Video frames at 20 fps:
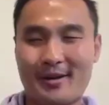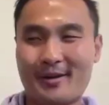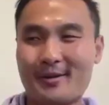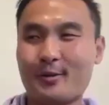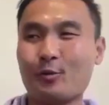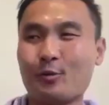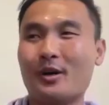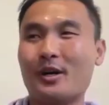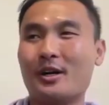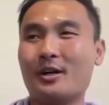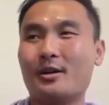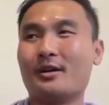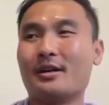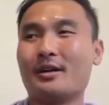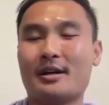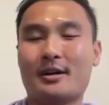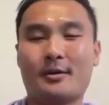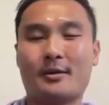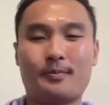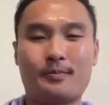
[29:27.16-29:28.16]
well,
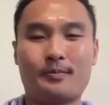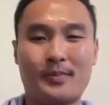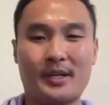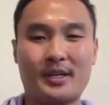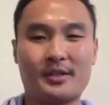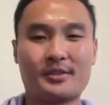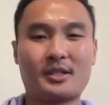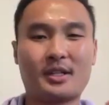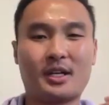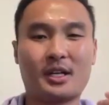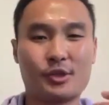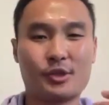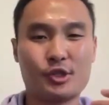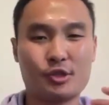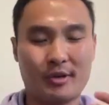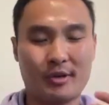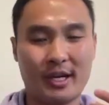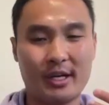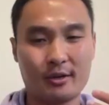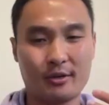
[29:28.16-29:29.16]
because a lot of
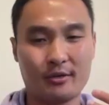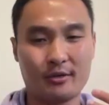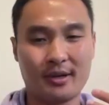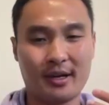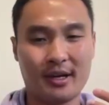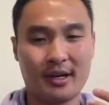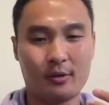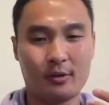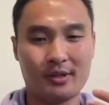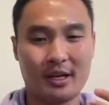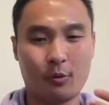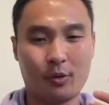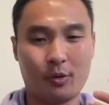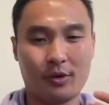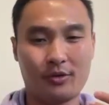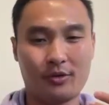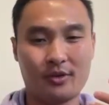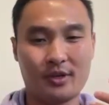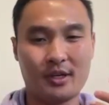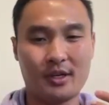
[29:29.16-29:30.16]
trainers that we
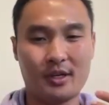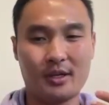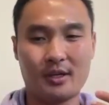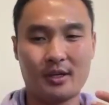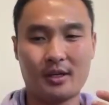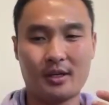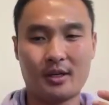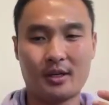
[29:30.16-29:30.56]
see,